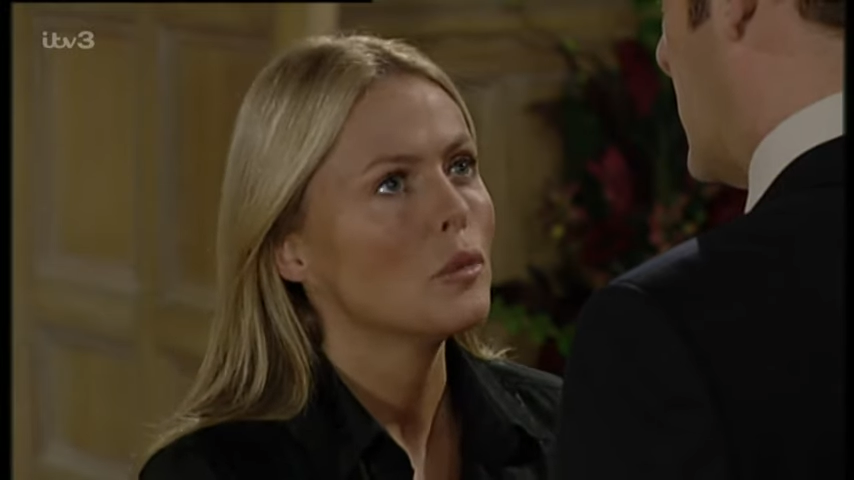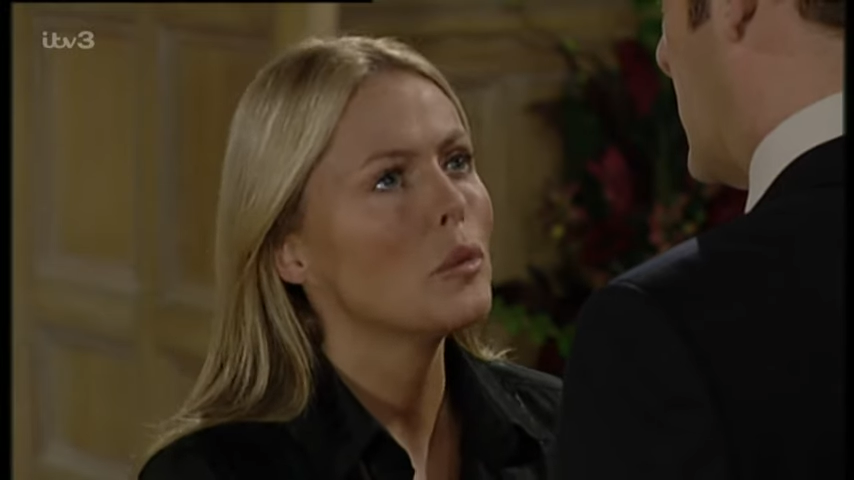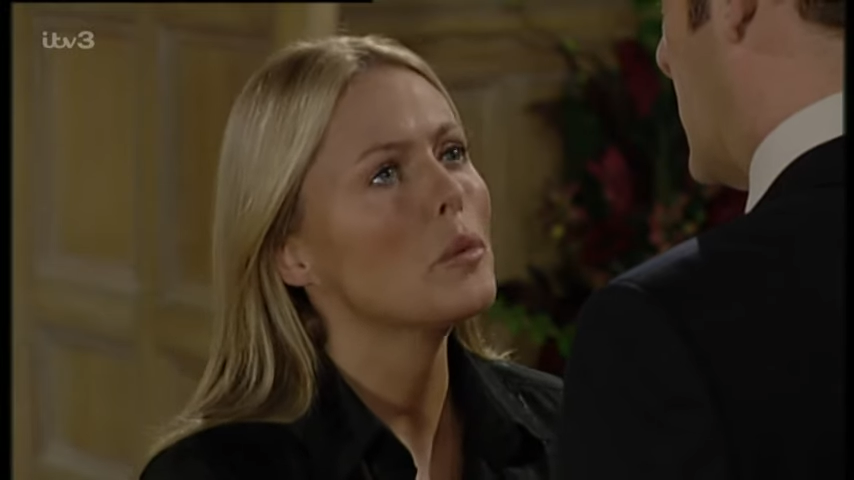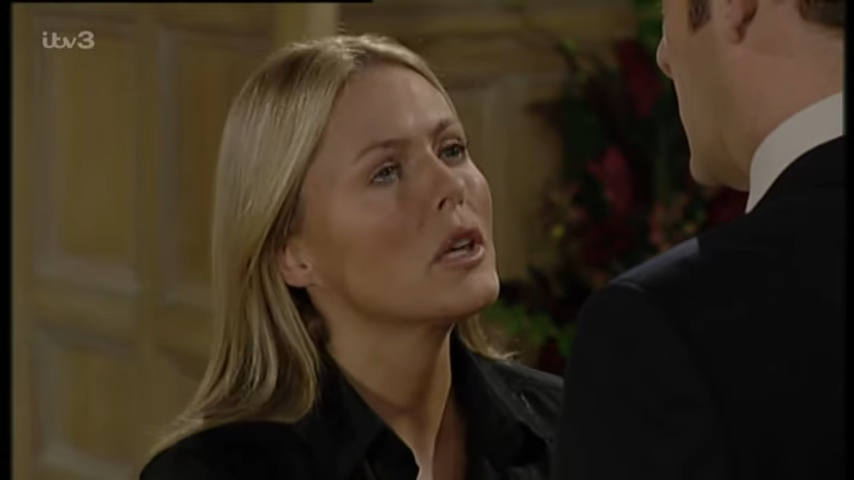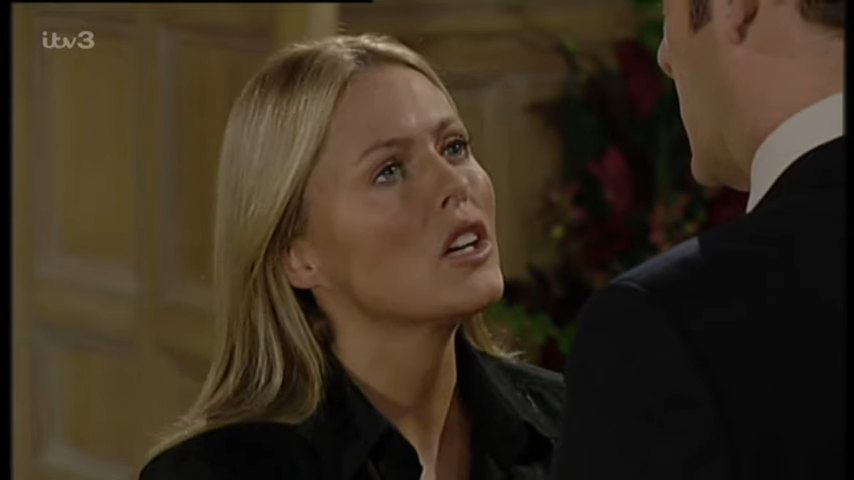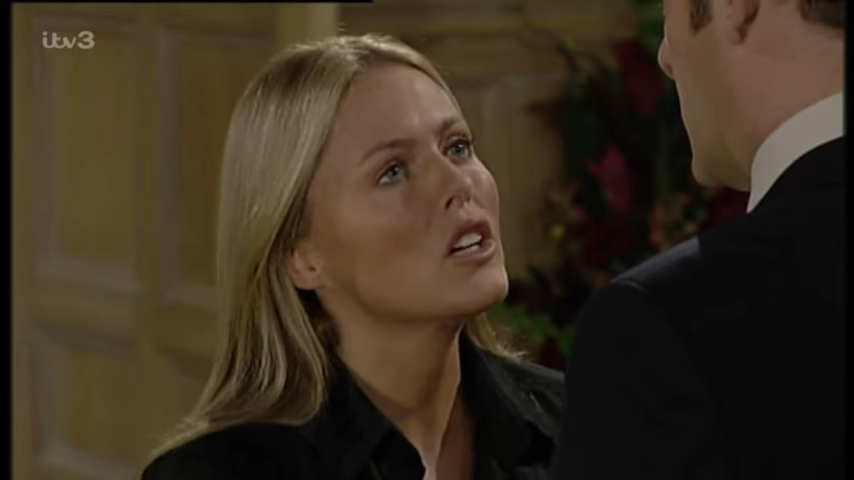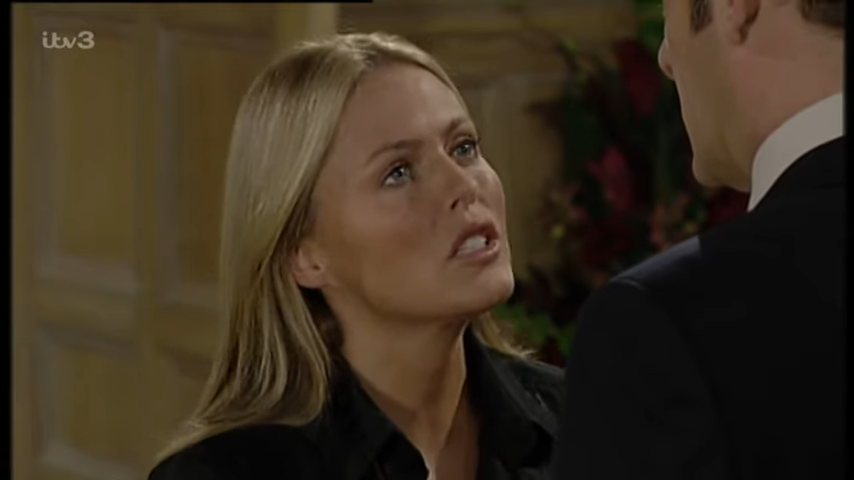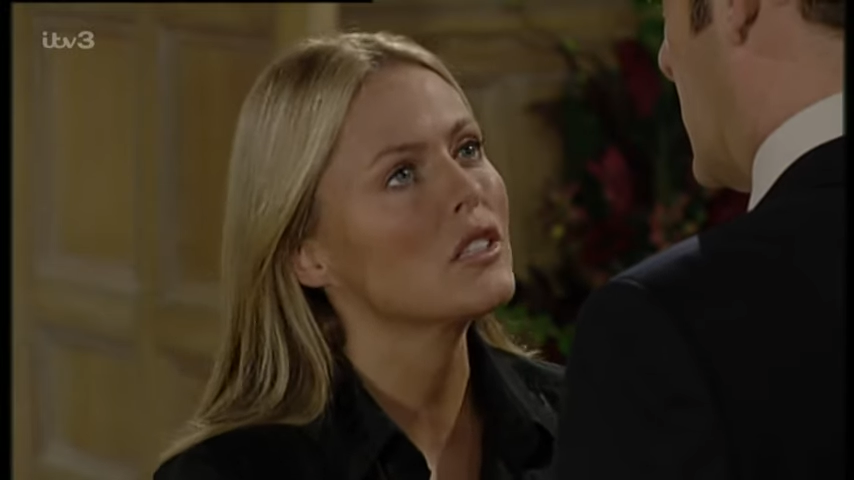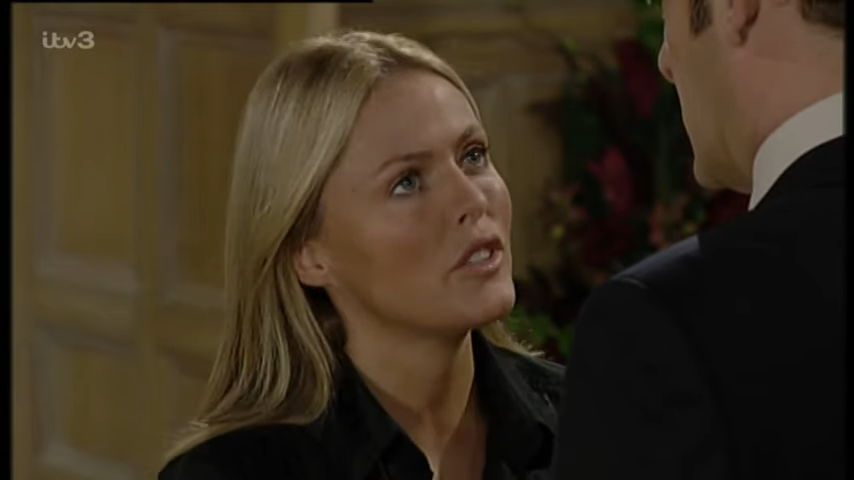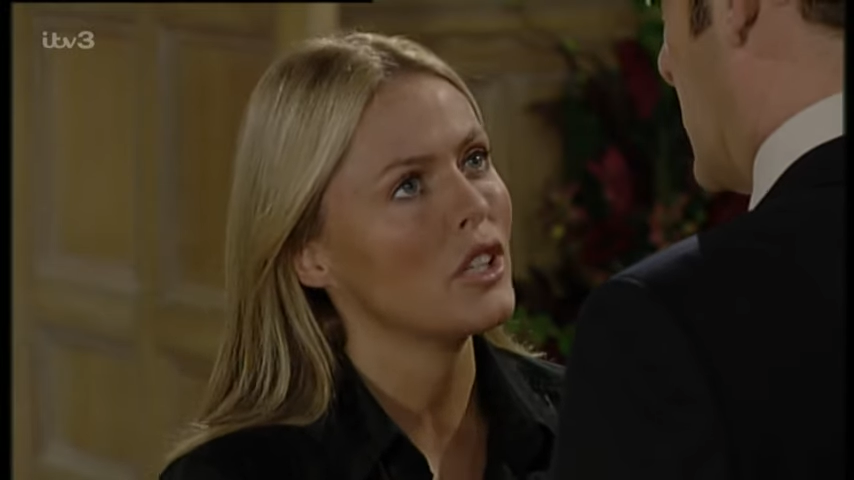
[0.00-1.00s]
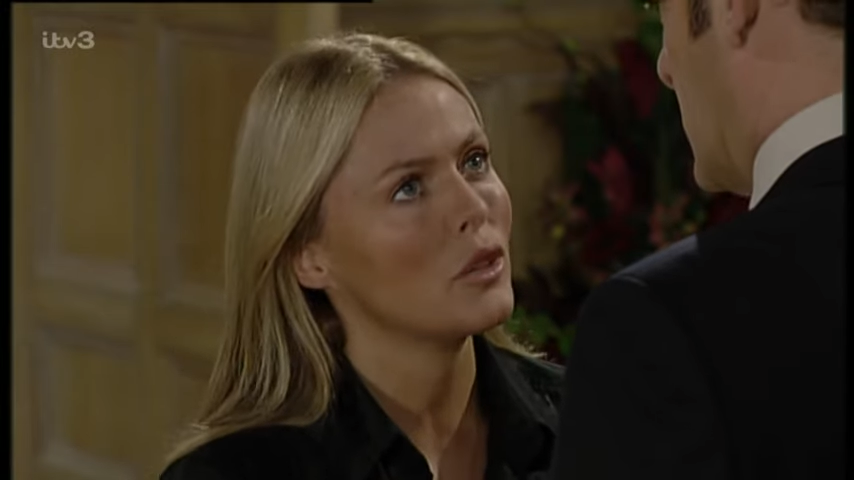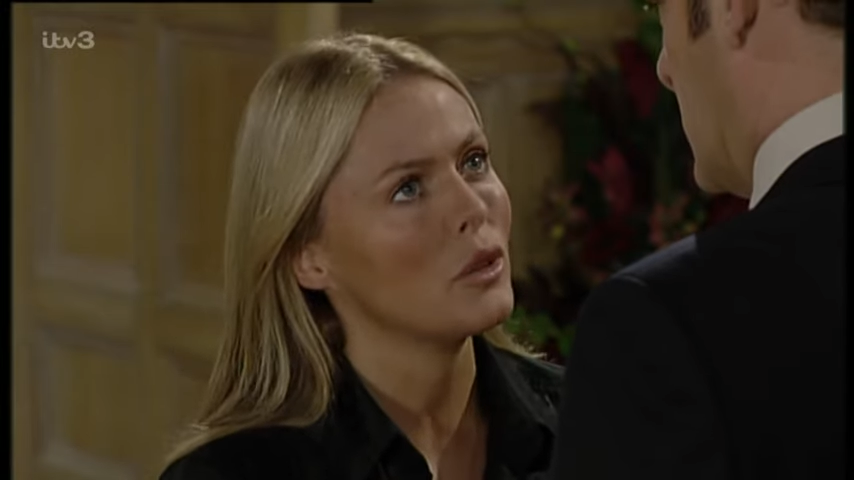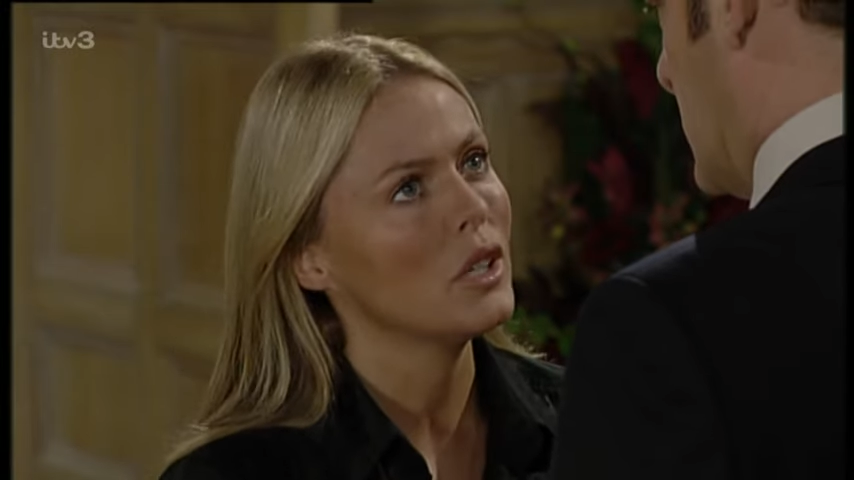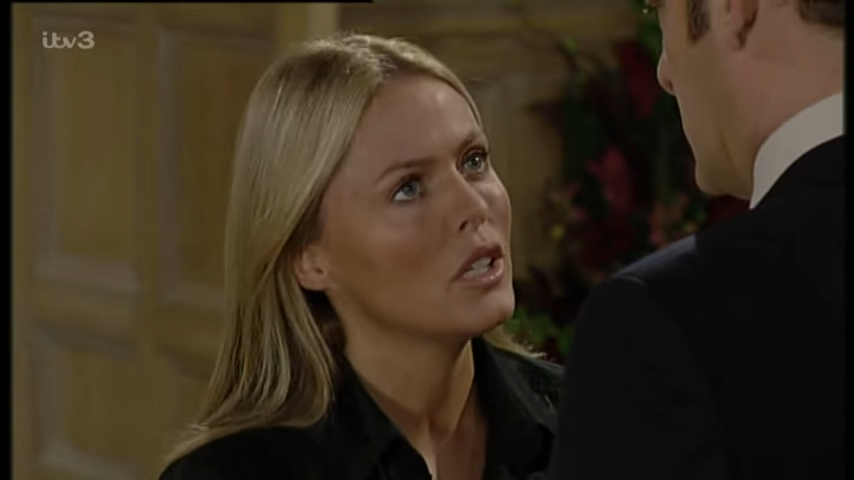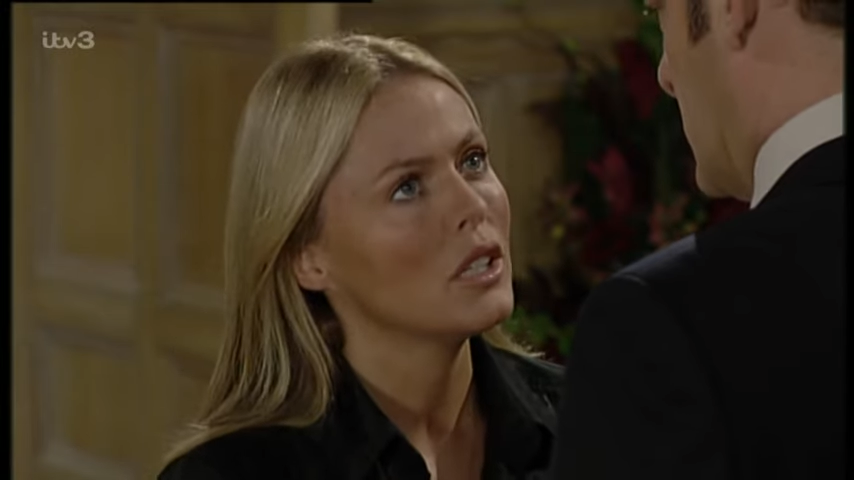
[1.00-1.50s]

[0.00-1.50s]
But because of you,